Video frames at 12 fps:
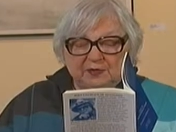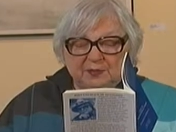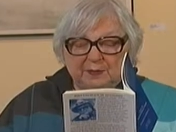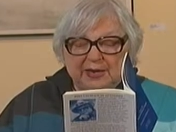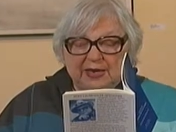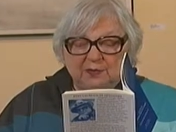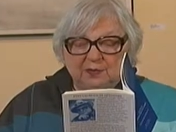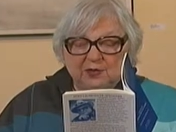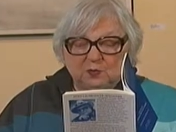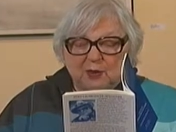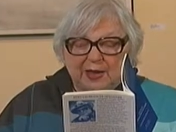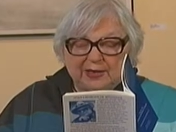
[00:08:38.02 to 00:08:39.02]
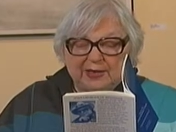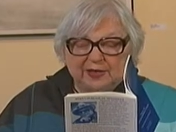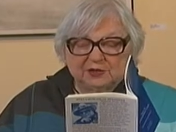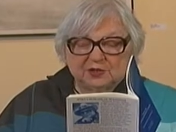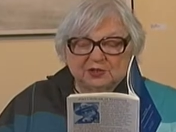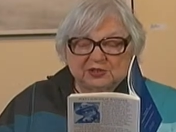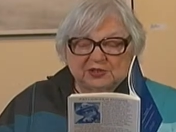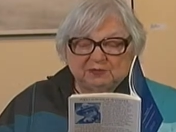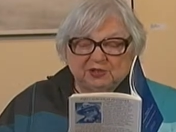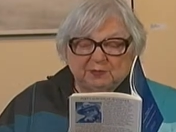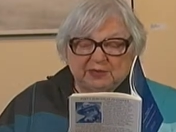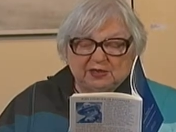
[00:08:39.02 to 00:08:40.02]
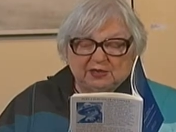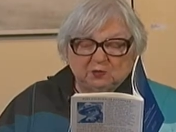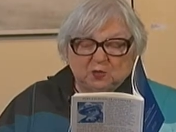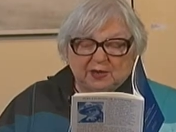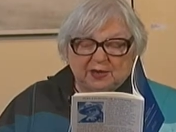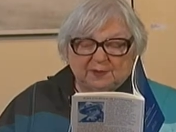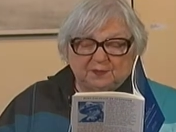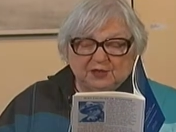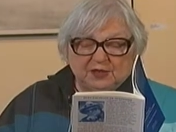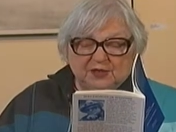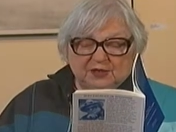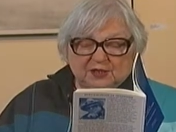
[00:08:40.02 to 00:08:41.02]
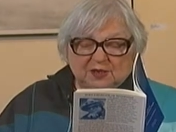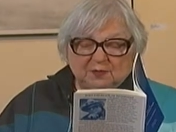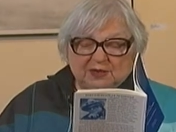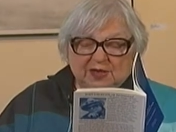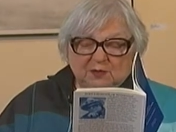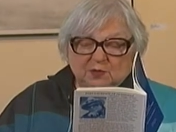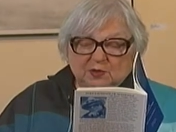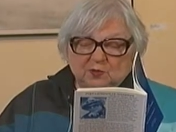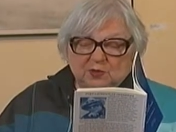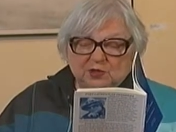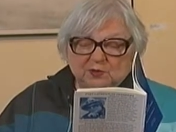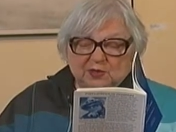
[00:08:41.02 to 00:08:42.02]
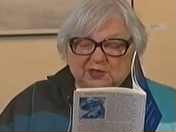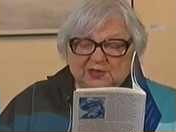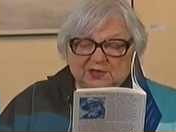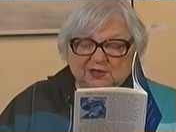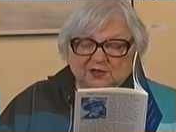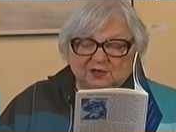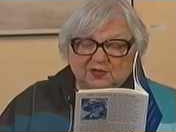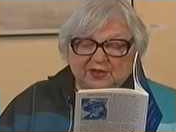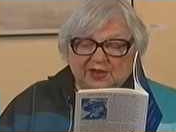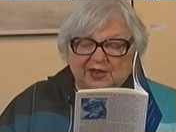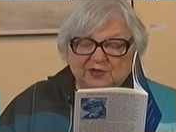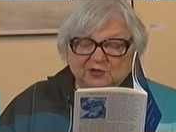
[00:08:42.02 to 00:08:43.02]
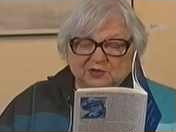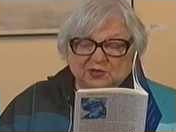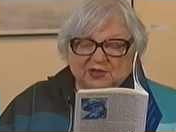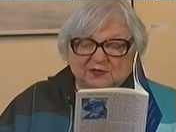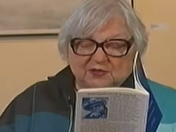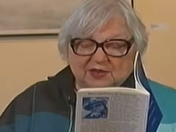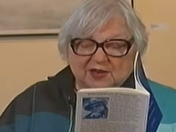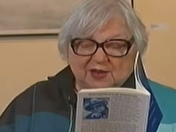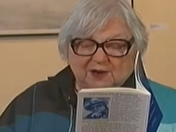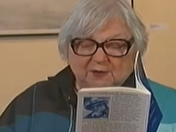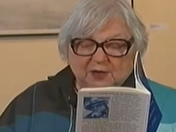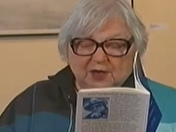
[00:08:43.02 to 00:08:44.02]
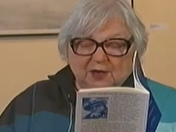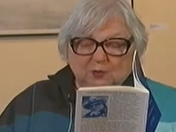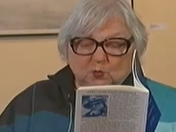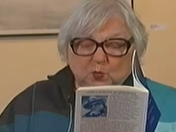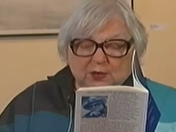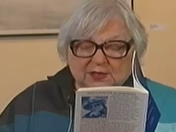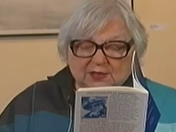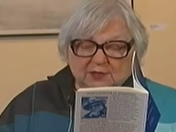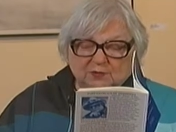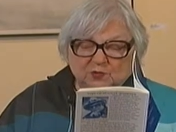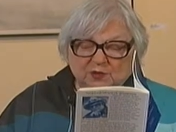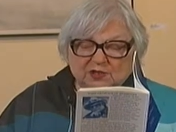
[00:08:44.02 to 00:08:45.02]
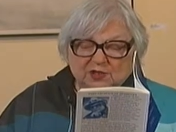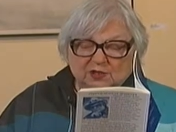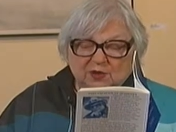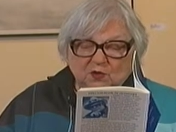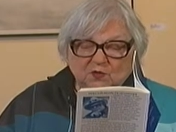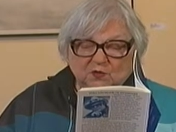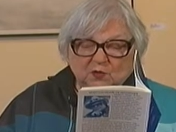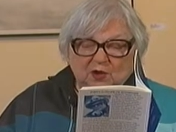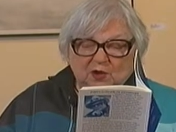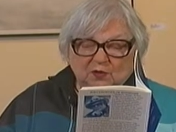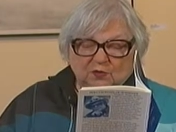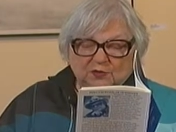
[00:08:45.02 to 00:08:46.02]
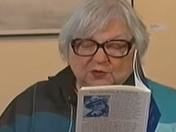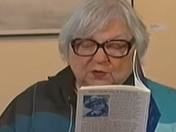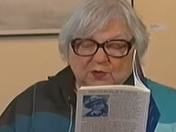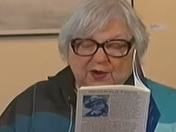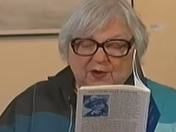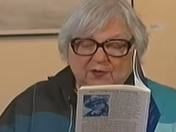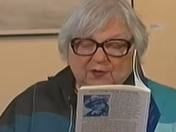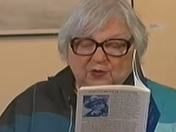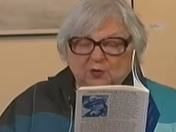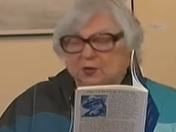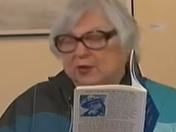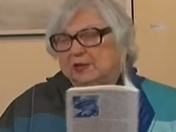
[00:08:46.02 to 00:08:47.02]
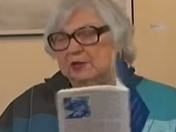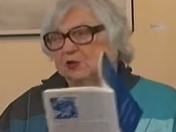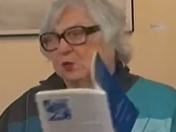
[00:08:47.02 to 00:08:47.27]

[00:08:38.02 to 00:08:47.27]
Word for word: The man with the right answer seems to be in the way. Someday we'll wish we listened to the answers given there, wisdom dressed in overalls around the courthouse